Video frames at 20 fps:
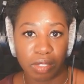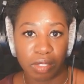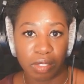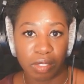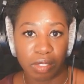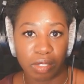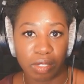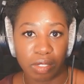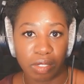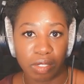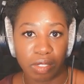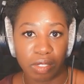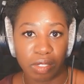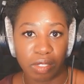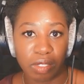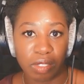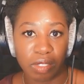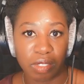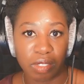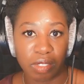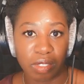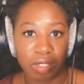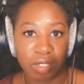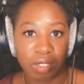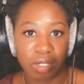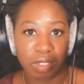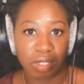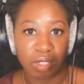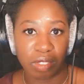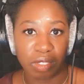
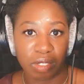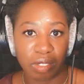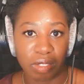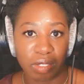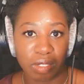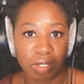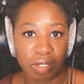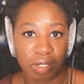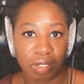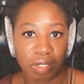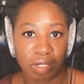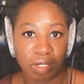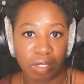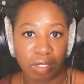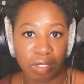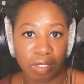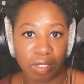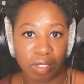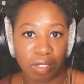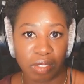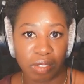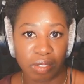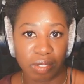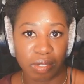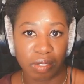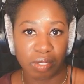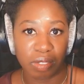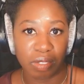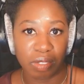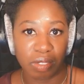
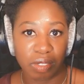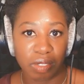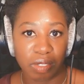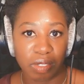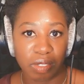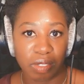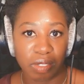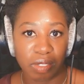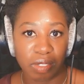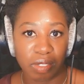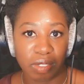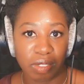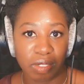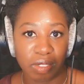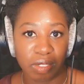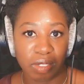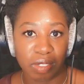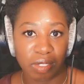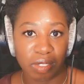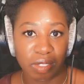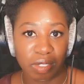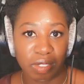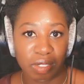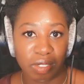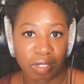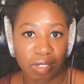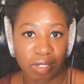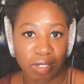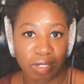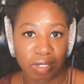No words are spoken by the person on screen.